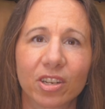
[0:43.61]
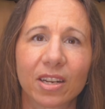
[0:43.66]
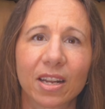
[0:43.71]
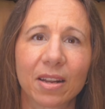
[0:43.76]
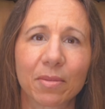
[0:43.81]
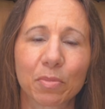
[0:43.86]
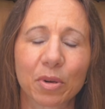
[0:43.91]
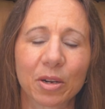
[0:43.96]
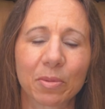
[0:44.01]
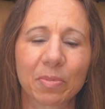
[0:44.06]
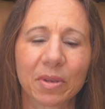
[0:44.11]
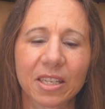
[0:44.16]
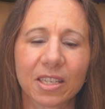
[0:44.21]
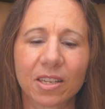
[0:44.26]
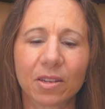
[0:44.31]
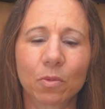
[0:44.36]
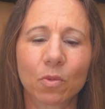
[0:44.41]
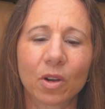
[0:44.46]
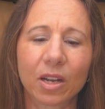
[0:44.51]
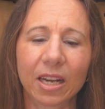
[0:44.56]
it on purpose
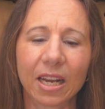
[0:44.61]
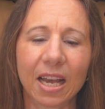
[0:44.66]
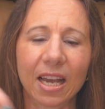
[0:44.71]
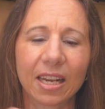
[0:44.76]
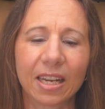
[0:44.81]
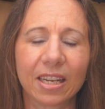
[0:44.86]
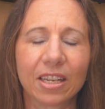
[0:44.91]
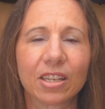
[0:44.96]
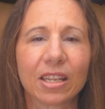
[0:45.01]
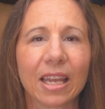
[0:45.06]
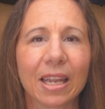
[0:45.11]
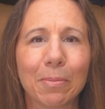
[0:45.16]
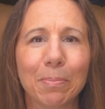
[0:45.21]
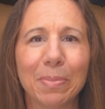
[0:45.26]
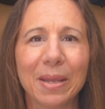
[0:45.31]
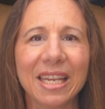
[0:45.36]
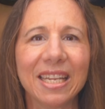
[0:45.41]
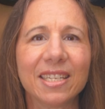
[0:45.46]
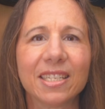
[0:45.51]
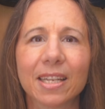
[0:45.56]
and whatnot, and it like
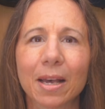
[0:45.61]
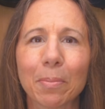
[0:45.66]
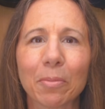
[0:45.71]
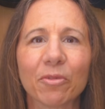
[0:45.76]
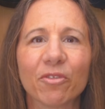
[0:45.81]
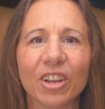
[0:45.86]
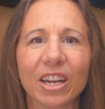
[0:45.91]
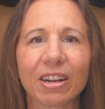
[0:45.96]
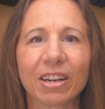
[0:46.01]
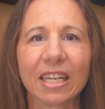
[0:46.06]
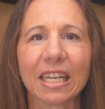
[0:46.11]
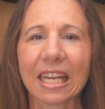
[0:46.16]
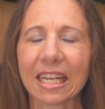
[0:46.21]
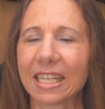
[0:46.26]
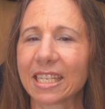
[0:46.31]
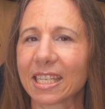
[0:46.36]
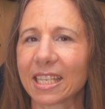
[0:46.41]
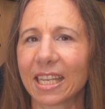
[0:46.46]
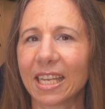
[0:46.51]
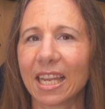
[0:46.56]
beads up very
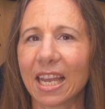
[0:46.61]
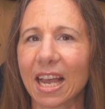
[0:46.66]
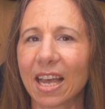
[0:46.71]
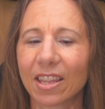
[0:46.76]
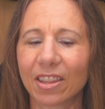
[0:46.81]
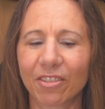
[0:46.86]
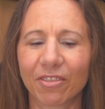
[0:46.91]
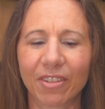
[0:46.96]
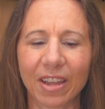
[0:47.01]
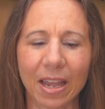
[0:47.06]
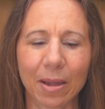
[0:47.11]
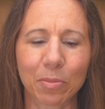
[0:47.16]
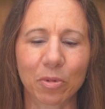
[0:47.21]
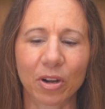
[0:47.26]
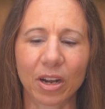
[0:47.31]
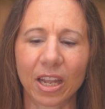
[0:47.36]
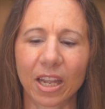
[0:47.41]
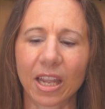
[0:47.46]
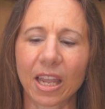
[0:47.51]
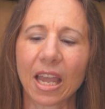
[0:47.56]
nicely on the
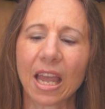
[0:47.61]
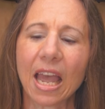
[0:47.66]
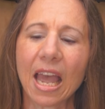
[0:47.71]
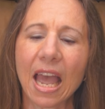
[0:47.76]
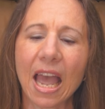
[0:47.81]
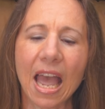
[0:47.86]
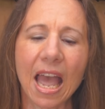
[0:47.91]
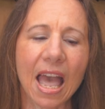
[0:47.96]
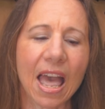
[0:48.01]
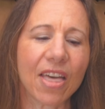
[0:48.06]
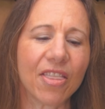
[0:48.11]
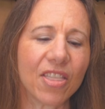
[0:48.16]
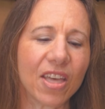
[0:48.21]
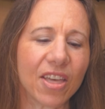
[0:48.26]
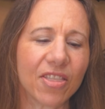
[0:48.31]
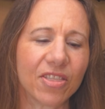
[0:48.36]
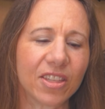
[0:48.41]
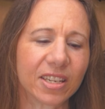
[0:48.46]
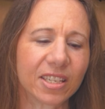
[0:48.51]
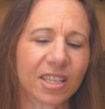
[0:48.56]
fabric. And
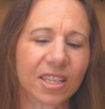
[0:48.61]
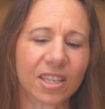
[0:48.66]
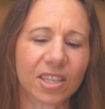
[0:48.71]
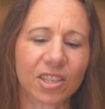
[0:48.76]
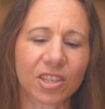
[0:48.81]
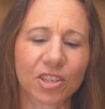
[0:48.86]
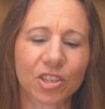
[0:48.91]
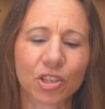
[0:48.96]
then this is the